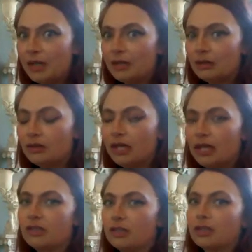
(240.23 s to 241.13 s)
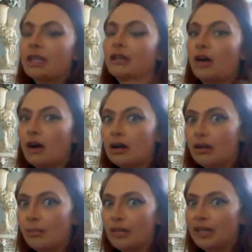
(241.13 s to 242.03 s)
peeled and your like heart
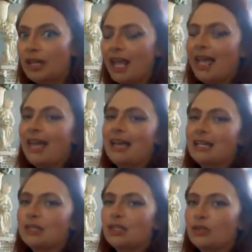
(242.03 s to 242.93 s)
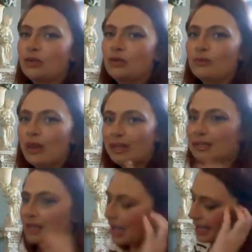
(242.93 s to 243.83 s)
open, and to
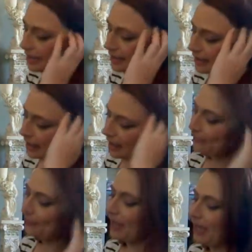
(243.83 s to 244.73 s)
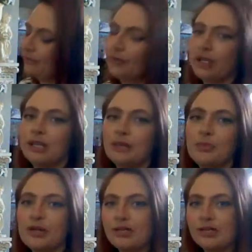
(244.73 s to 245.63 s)
recognize every
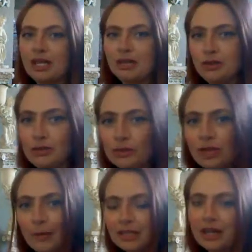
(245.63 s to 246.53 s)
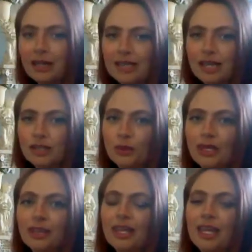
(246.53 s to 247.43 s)
person that you come in contact
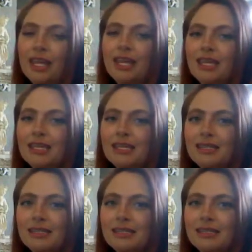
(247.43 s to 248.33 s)
with is